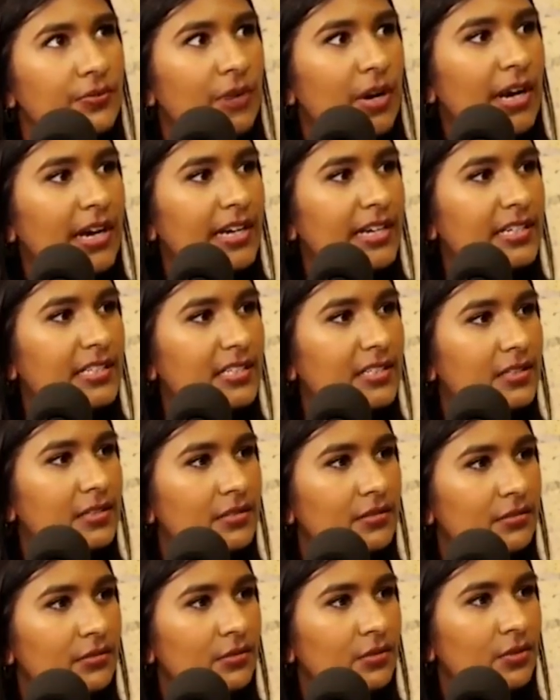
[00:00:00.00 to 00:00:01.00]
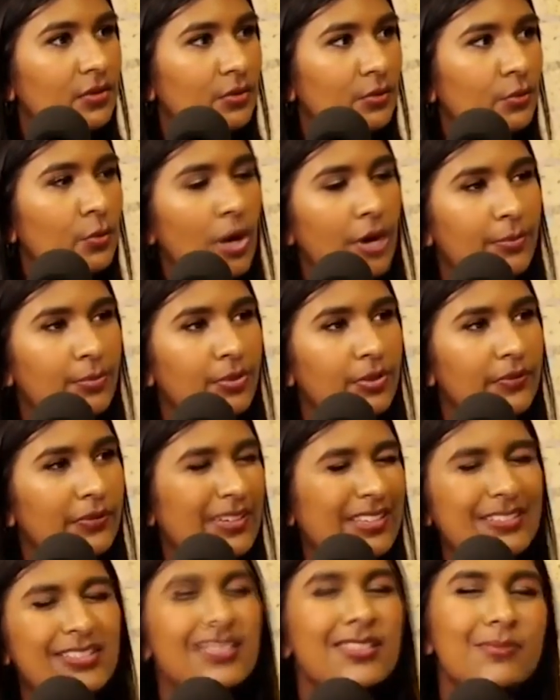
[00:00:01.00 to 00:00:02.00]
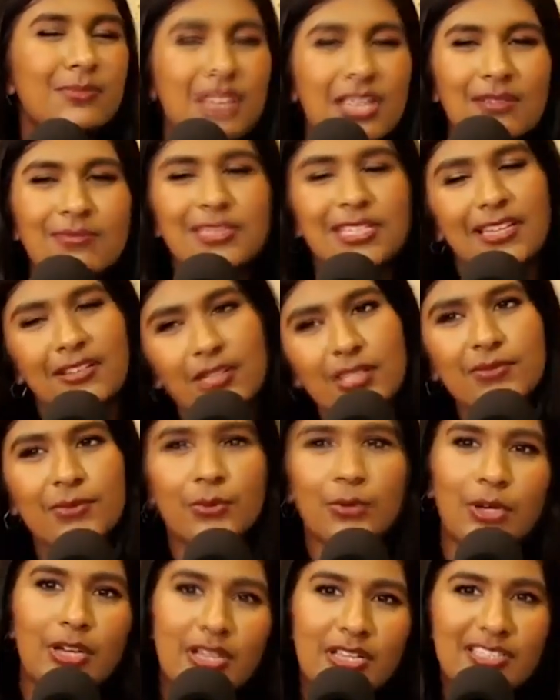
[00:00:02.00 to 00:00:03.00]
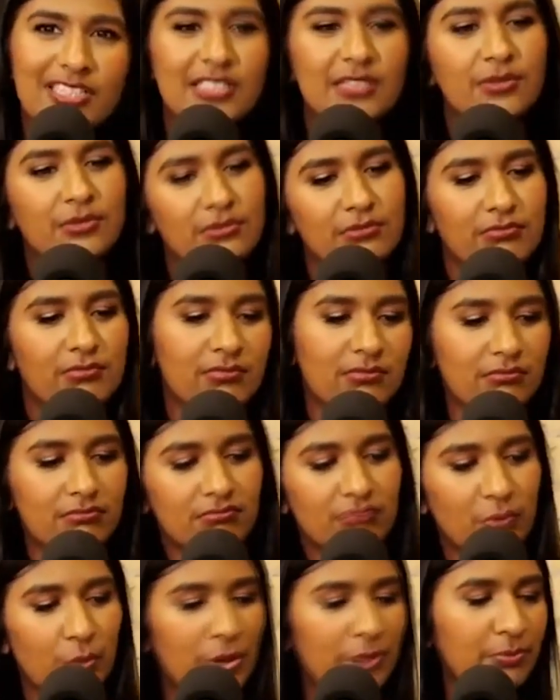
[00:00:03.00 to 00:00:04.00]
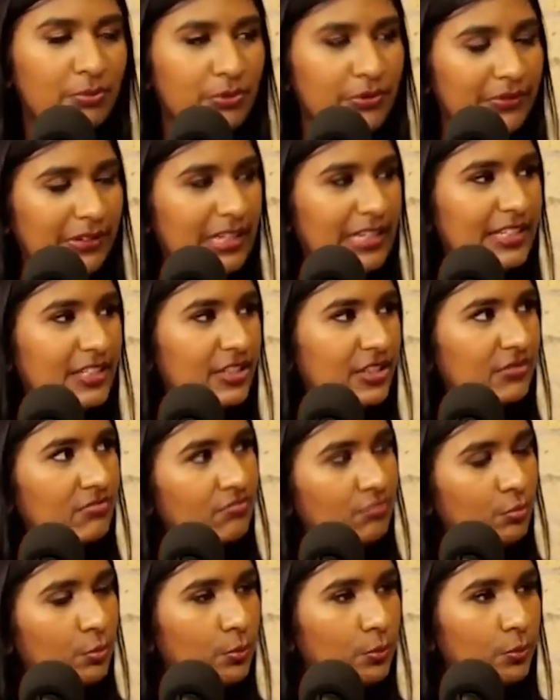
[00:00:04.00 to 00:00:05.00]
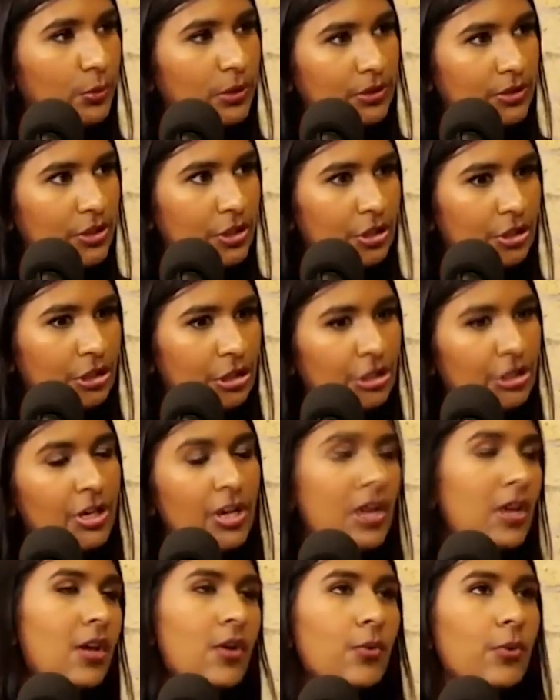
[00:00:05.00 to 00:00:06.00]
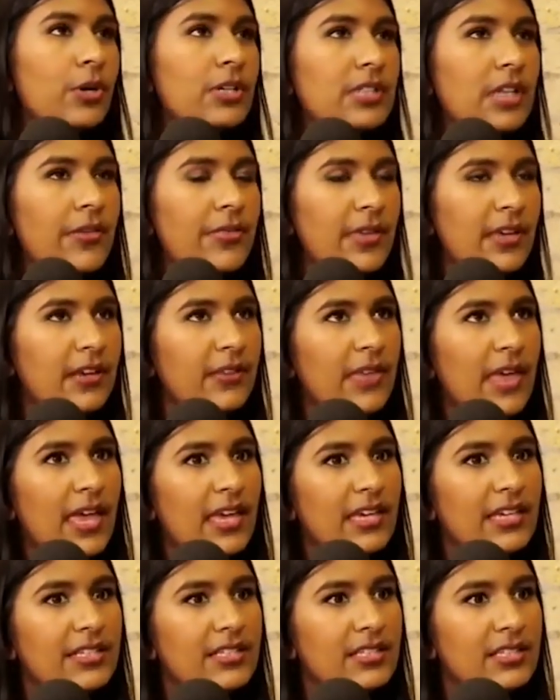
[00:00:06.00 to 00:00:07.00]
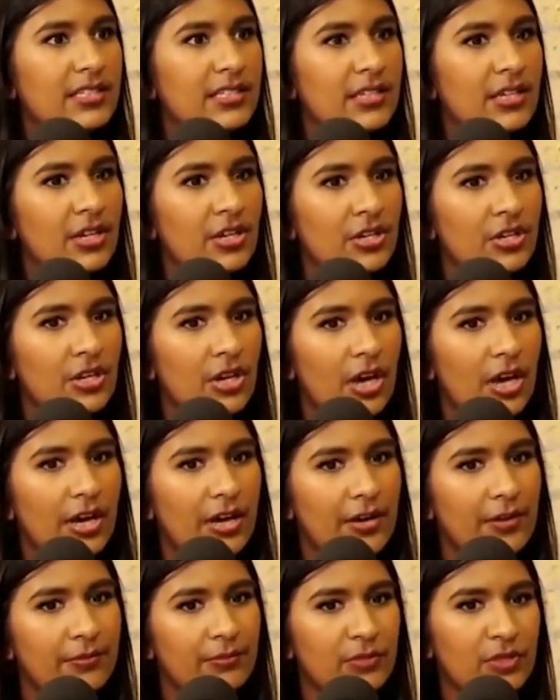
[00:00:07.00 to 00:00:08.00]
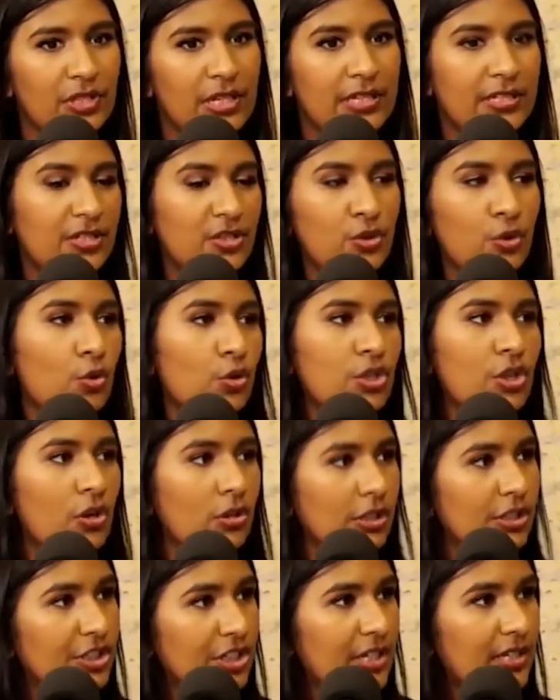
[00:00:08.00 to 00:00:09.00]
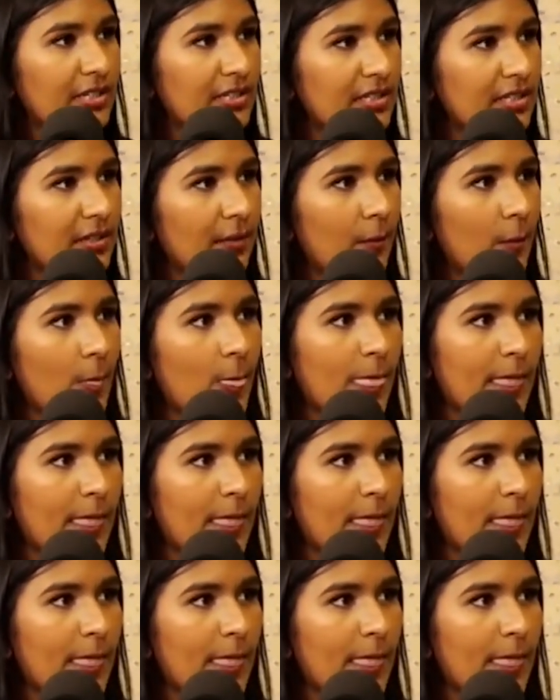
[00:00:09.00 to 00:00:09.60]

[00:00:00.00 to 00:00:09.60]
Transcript: the phrase white privilege. Sometimes you get lots of words and the word privilege will do. Whereas I think that it's tautologous.